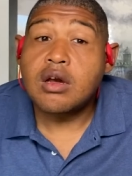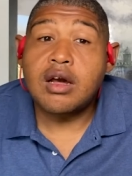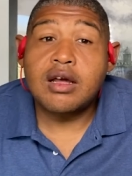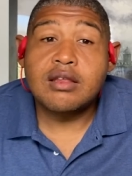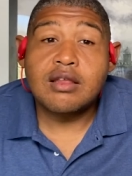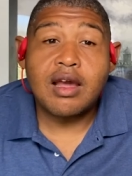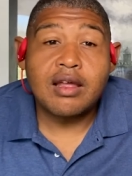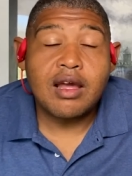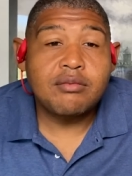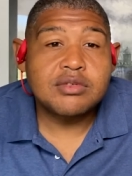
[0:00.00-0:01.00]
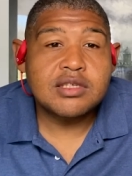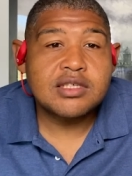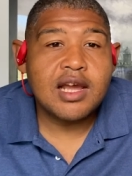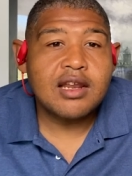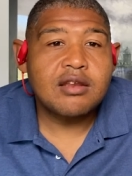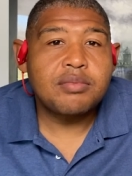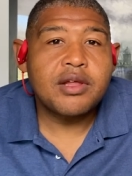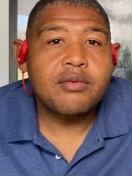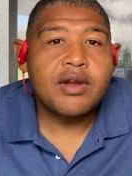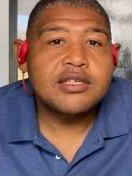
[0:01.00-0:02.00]
Uh, I, I, was excited to
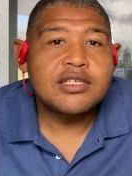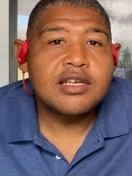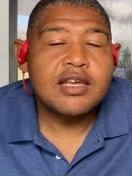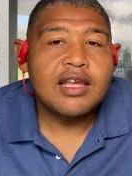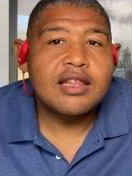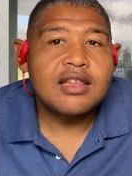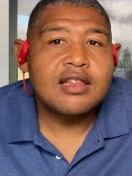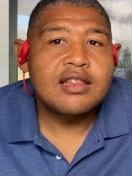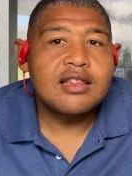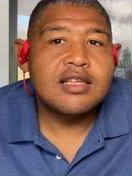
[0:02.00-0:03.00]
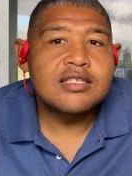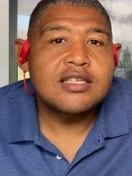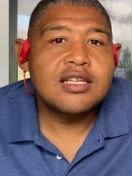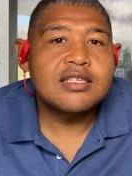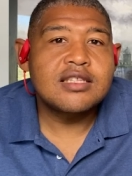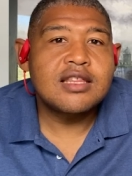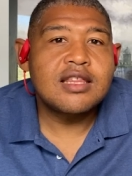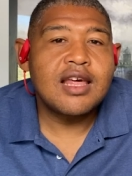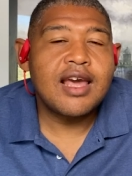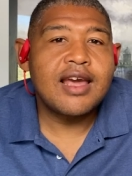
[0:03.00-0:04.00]
play Reggie in the sense
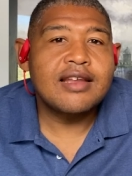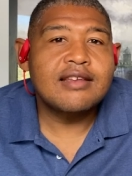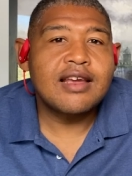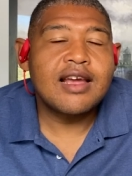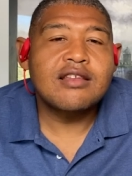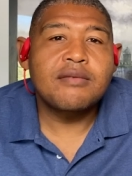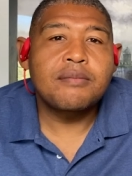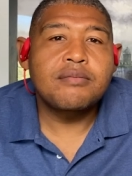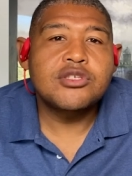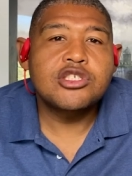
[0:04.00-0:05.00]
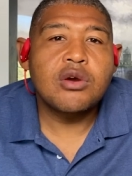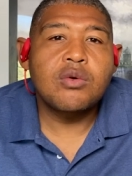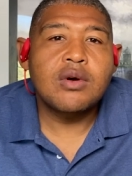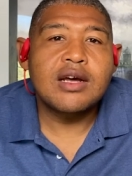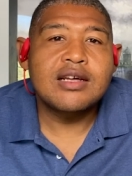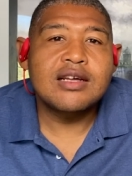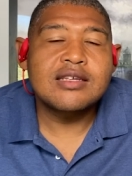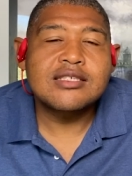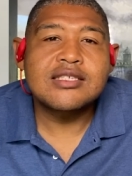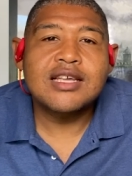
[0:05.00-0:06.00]
that I got to show
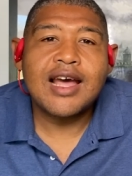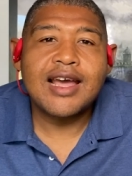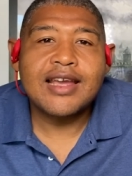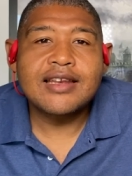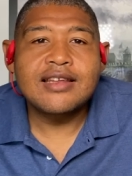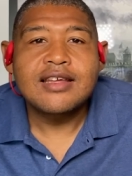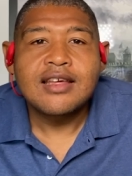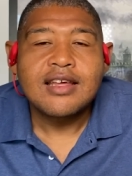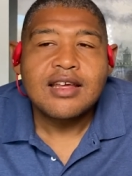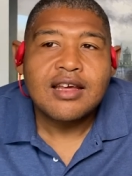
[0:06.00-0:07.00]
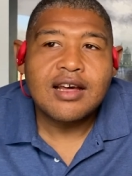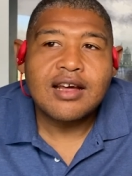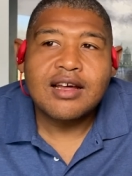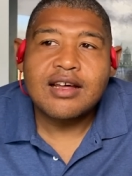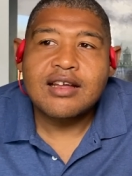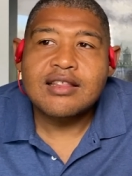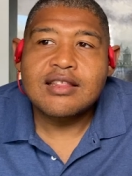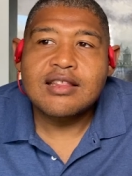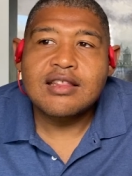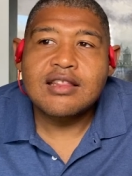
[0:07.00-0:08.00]
a, a side uh,
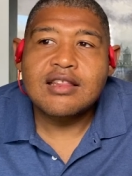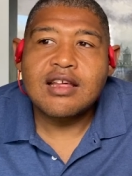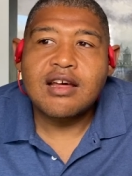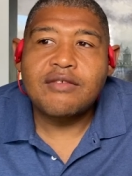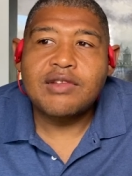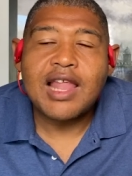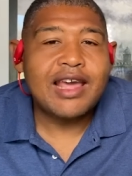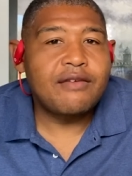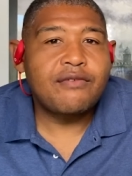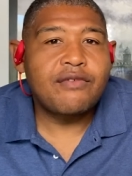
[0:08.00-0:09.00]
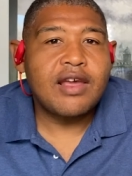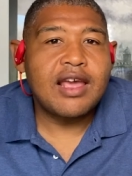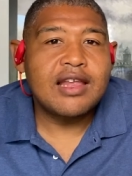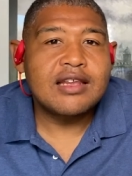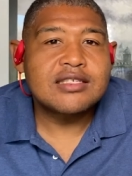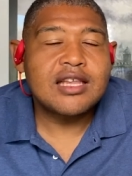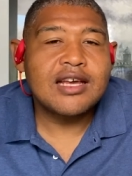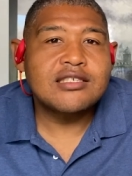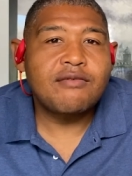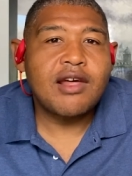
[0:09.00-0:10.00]
of life and the
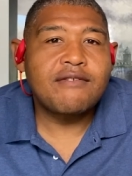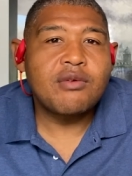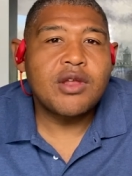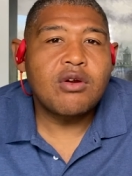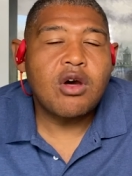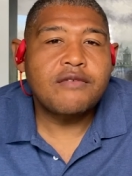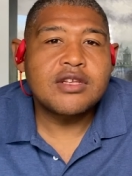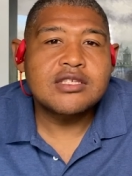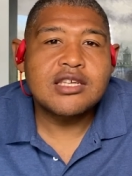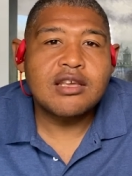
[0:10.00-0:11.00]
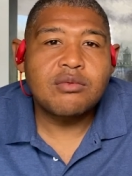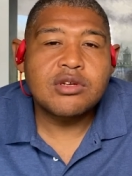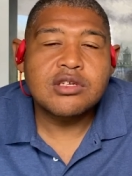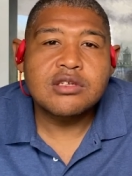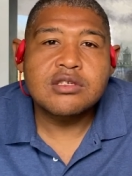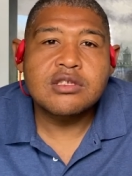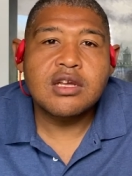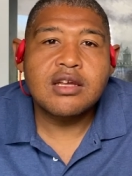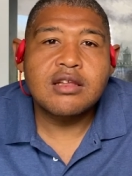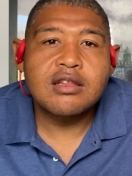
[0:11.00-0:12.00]
slice of life that we don't often see, which is
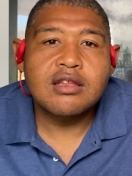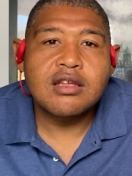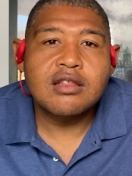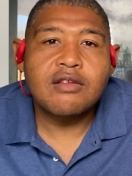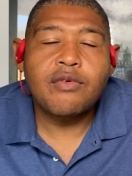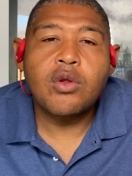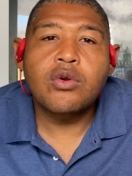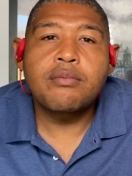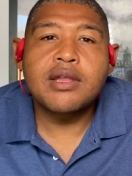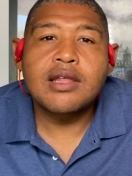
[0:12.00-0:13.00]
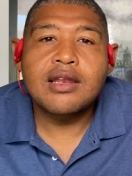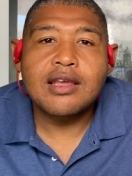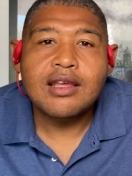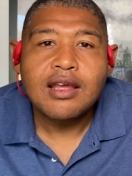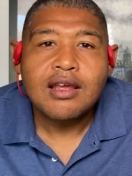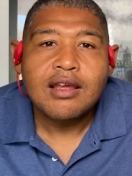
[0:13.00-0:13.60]
uh, the the vulnerability